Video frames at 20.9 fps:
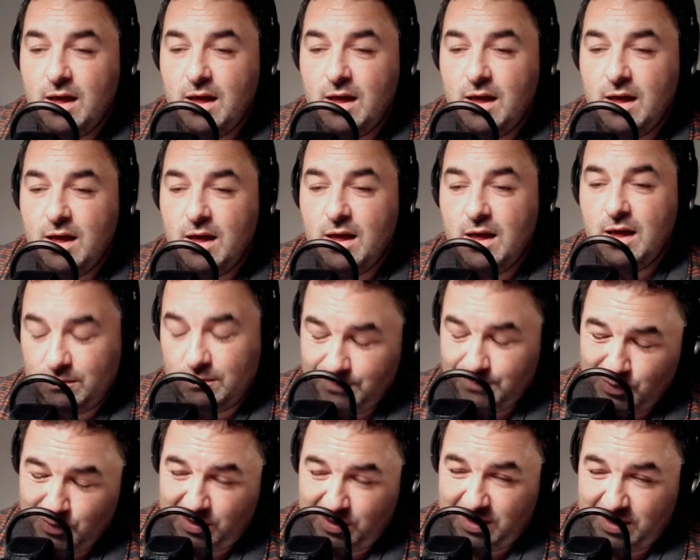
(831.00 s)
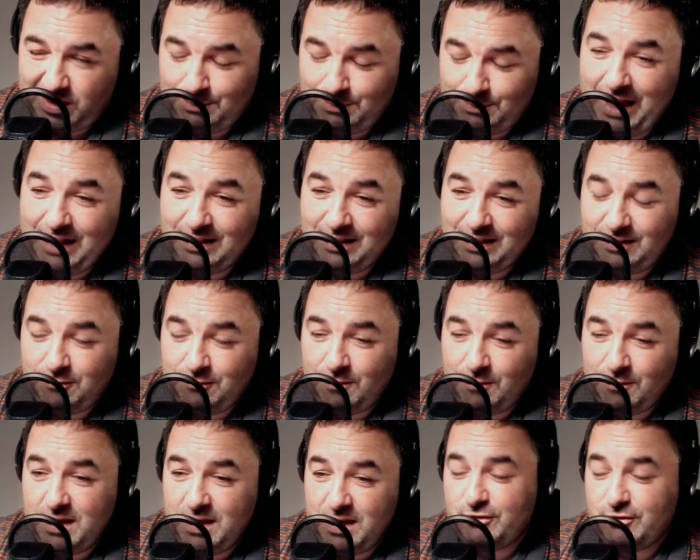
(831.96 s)
But look, it's a penalty
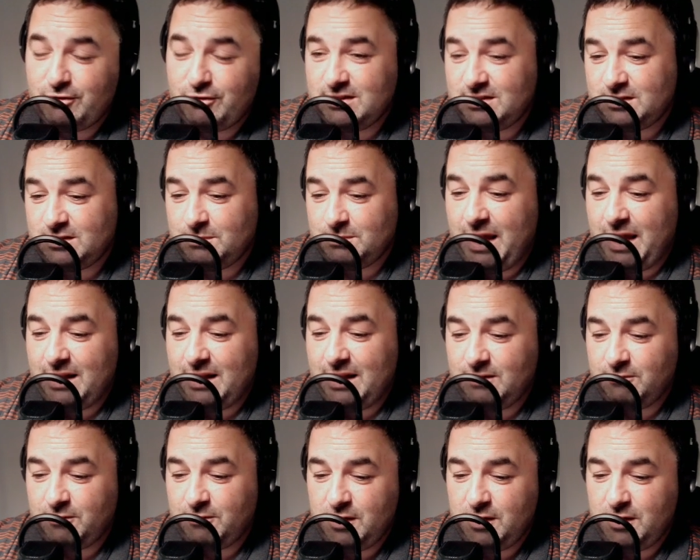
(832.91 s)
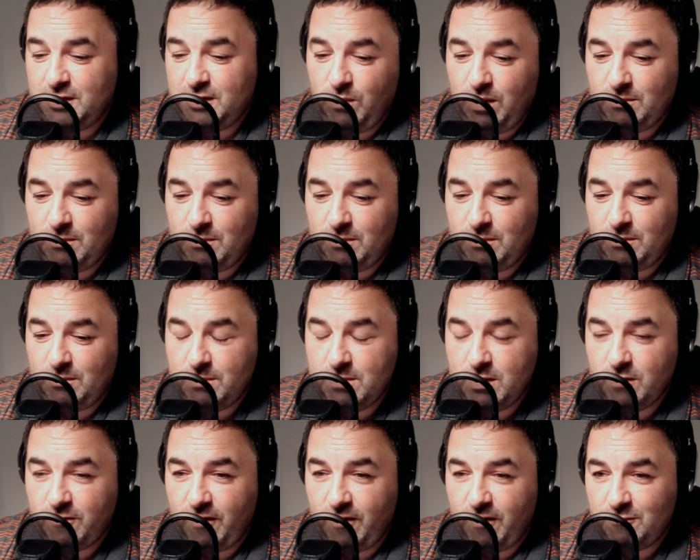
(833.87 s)
for me, Grizz. It's a penalty for you, and we'll
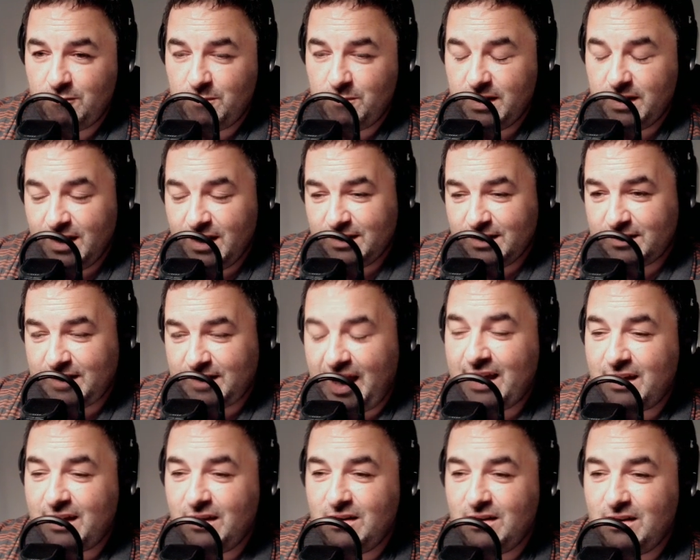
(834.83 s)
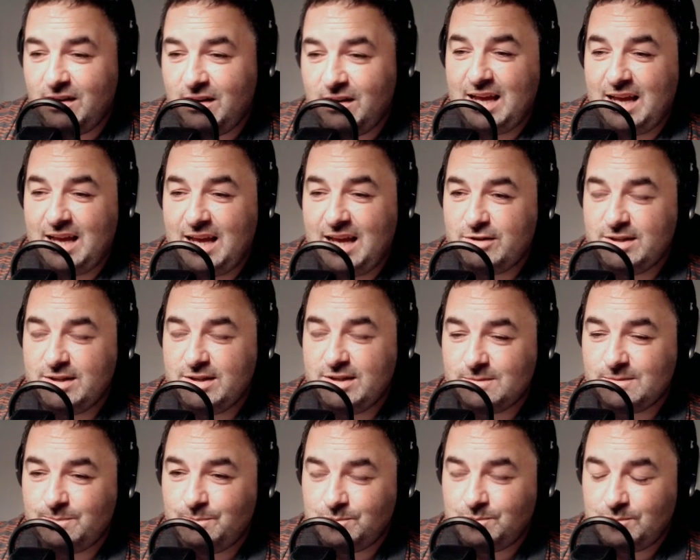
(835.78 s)
move on from it. The tackle on Salah,
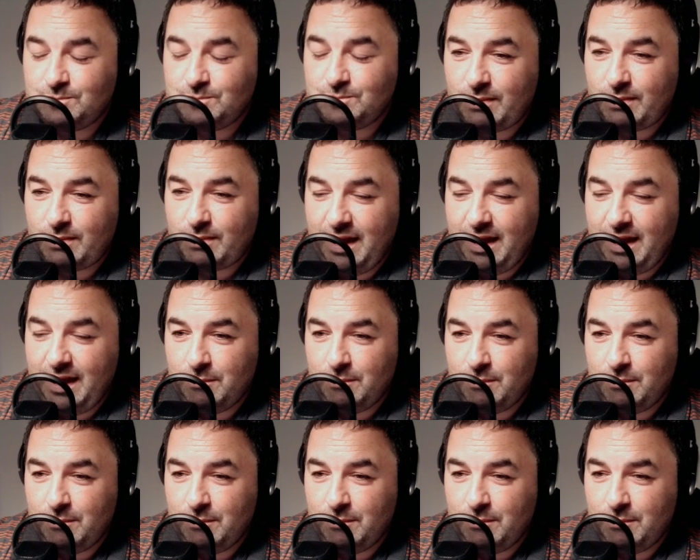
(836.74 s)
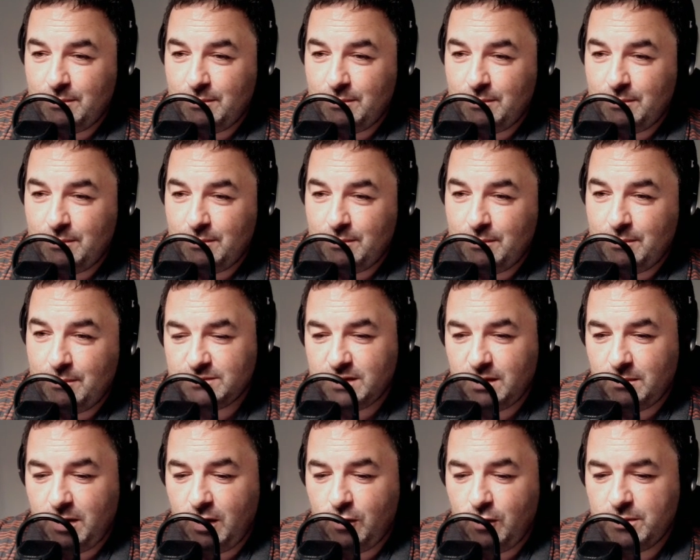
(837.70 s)
Grizz, by Chowdhury.
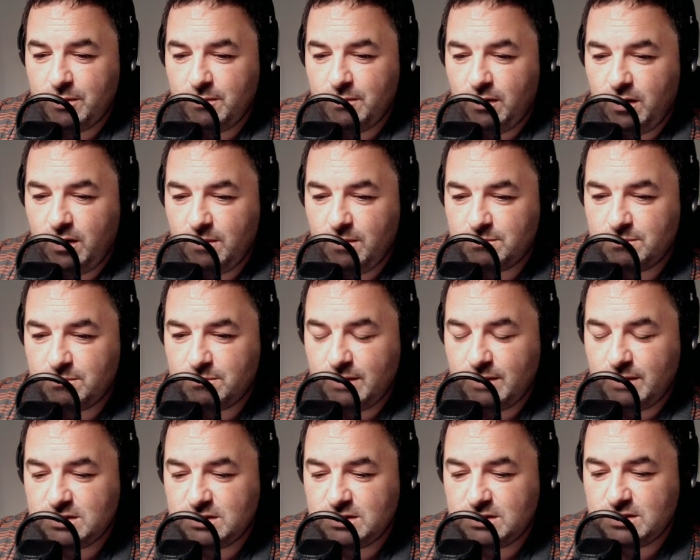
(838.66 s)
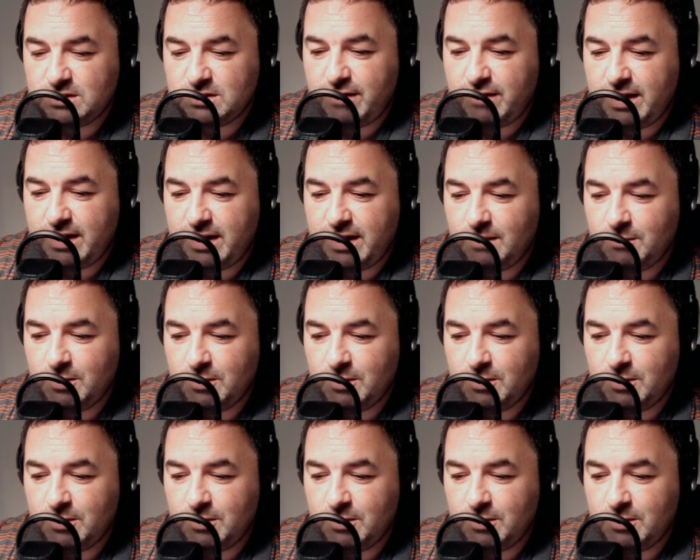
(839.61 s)
I hope I'm pronouncing that correctly, am I?